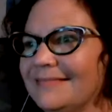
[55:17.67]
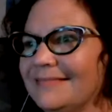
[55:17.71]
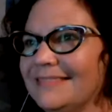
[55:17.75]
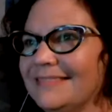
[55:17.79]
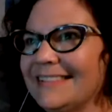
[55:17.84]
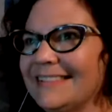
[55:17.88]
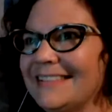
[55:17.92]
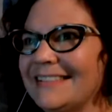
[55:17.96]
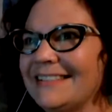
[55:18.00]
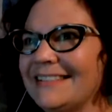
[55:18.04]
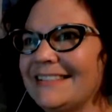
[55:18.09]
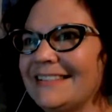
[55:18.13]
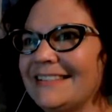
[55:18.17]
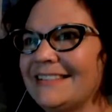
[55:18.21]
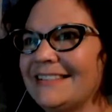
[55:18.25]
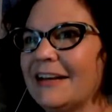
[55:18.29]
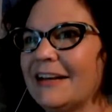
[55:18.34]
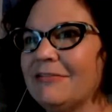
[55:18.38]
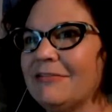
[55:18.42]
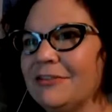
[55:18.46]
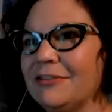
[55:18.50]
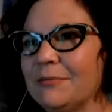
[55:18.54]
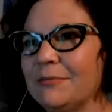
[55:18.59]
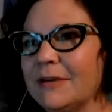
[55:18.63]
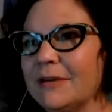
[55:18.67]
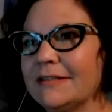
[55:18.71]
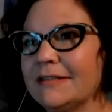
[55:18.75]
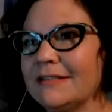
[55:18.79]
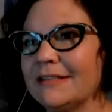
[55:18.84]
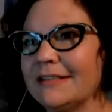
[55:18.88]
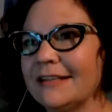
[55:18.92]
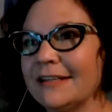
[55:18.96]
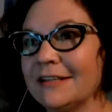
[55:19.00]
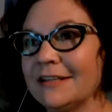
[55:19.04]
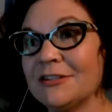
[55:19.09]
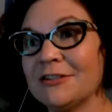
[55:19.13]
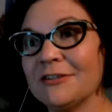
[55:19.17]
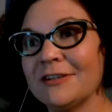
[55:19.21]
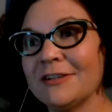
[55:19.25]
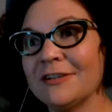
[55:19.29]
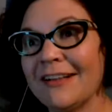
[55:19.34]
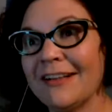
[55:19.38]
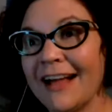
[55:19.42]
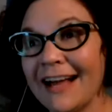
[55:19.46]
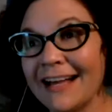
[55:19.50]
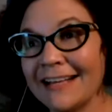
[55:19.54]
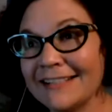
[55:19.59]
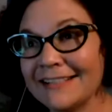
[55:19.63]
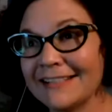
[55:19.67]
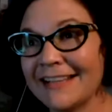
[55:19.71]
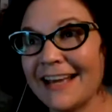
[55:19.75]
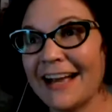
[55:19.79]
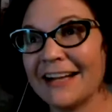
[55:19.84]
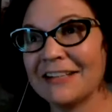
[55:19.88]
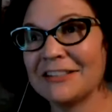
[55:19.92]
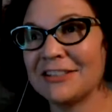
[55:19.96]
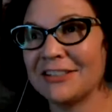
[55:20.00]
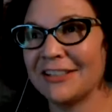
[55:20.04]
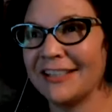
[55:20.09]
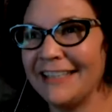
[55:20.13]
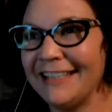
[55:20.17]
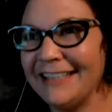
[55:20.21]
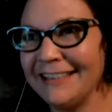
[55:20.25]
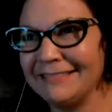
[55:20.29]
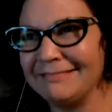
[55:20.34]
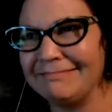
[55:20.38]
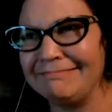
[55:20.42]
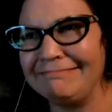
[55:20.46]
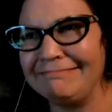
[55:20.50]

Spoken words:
Stuff You Missed in History Class, actually.